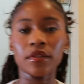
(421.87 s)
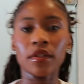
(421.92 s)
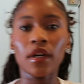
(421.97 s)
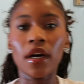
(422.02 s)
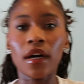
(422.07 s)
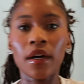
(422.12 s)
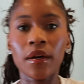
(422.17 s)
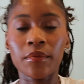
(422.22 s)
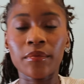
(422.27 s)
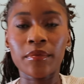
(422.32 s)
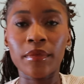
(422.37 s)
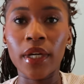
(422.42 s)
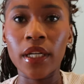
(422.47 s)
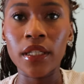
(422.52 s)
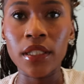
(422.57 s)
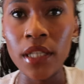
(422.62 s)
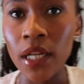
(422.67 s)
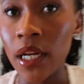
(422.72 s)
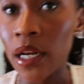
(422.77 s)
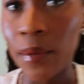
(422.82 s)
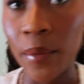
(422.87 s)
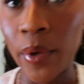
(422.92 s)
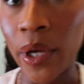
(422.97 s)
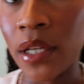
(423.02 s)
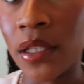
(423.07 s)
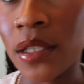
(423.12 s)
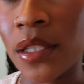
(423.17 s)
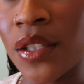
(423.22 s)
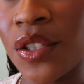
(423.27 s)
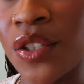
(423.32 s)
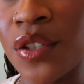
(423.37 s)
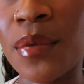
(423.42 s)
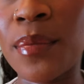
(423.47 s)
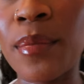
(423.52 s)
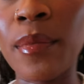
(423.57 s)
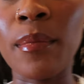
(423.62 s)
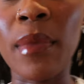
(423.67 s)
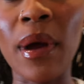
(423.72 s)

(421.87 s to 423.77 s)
Um, I didn't end up going to the gym.